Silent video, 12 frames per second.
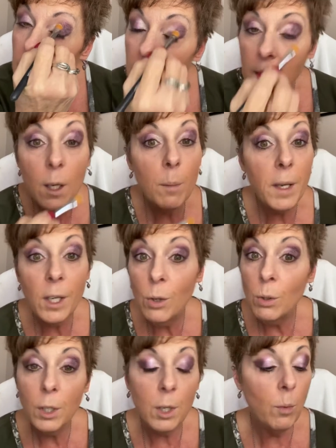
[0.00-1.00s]
It'll make you
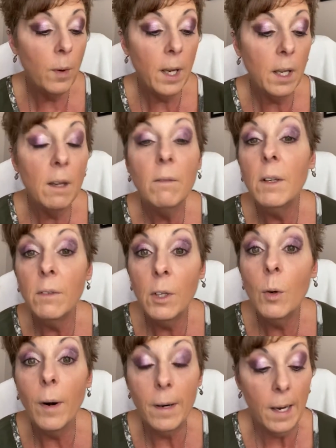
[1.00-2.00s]
look awake even if
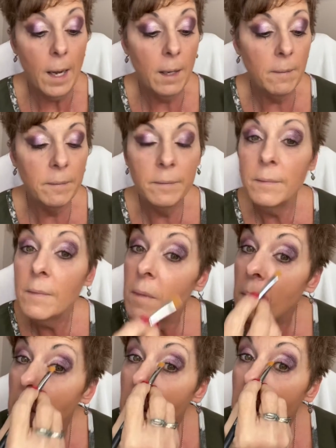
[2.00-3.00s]
you are not.
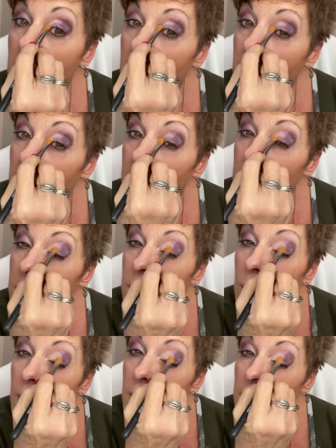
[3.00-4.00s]
Let's go
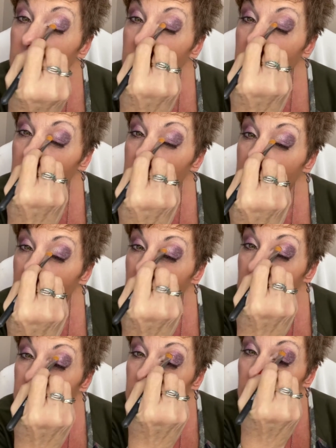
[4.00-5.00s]
ahead and finish that
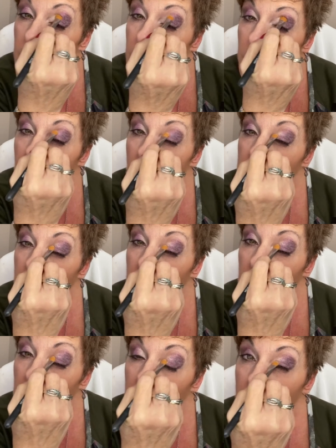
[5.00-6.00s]
off here. And I'm also going
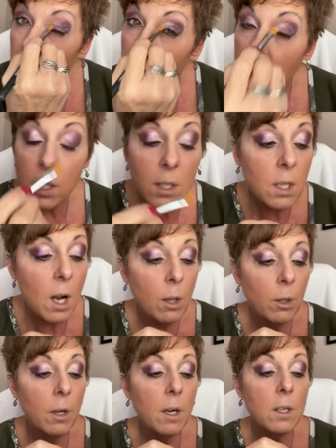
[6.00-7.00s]
to use this
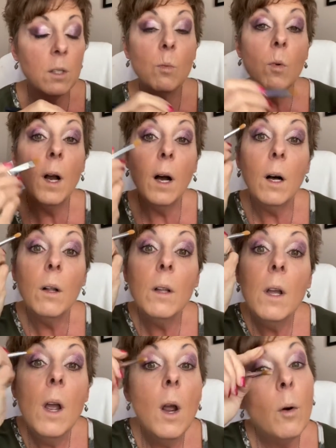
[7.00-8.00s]
color as well
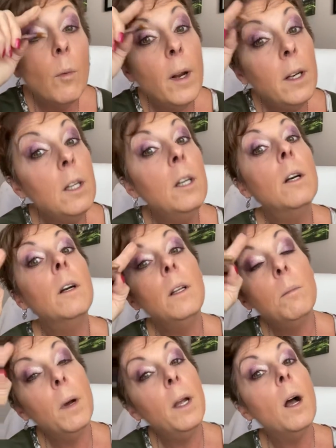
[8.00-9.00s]
right here
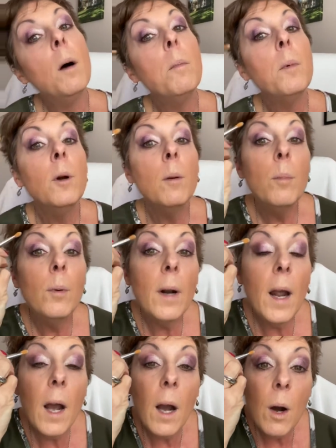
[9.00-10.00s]
in my upper
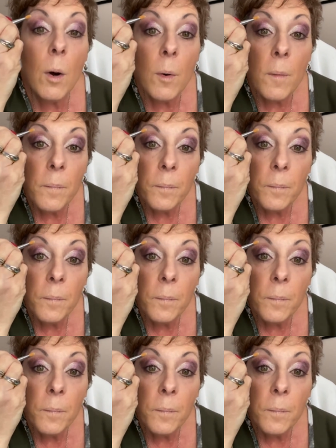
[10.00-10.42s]
brow,